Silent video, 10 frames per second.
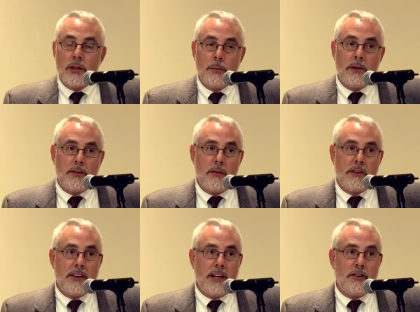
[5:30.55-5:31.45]
human
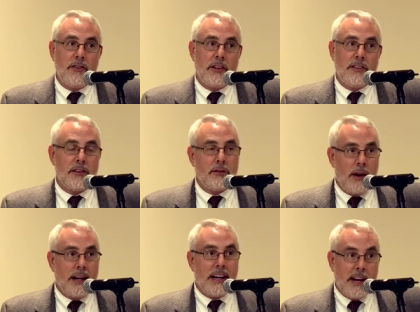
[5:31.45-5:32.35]
service agencies in
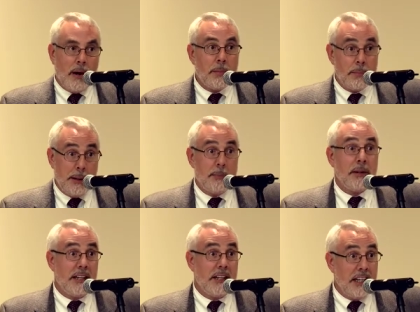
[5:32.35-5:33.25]
trying to help
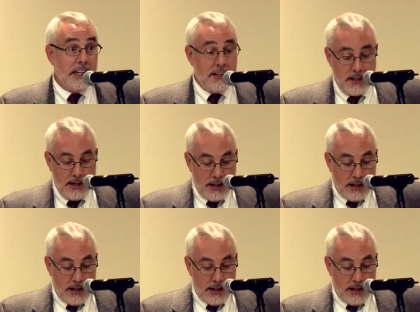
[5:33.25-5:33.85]
people in need,